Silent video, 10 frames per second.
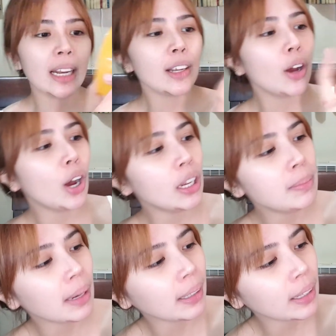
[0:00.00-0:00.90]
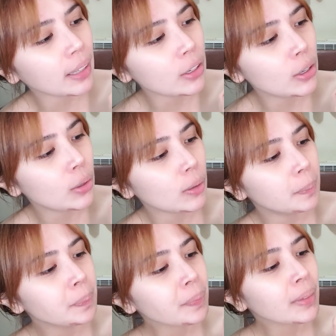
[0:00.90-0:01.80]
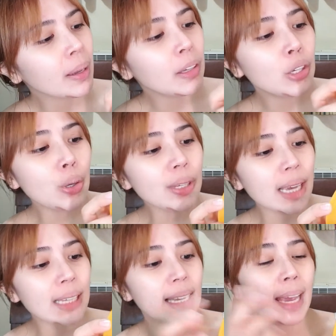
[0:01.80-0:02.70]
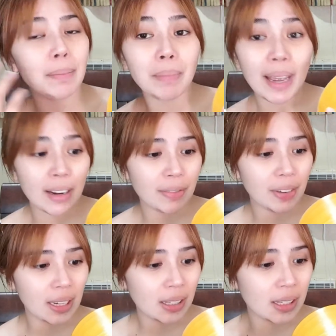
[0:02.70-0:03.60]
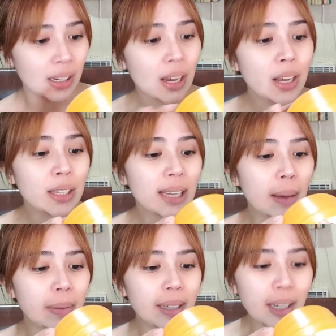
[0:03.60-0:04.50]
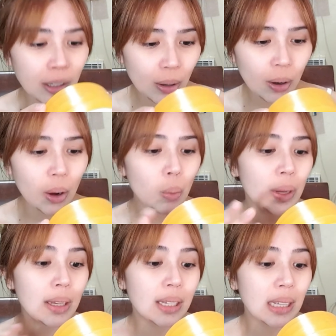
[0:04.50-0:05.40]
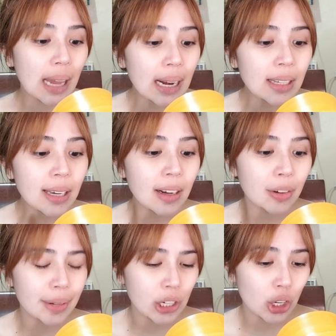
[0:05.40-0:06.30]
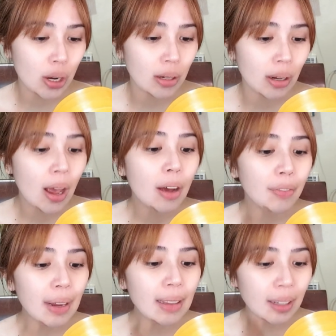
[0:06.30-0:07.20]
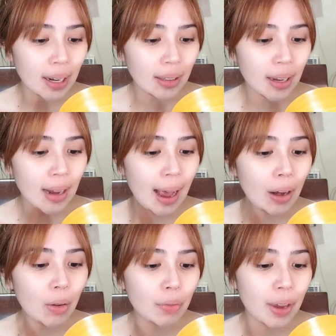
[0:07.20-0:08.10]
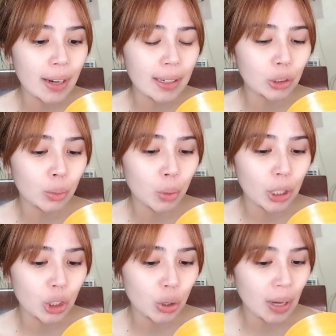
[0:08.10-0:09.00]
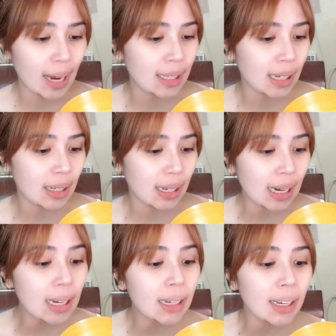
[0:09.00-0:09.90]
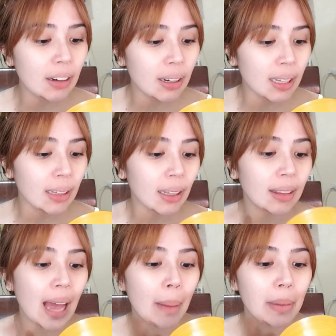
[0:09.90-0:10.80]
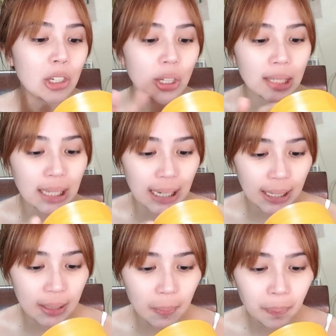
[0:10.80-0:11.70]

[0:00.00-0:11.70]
likod, makikita niyo yung uses and benefits. Sabi dito, with snail secretion filtrate and aloe vera to moisturize and heal irritated damaged skin,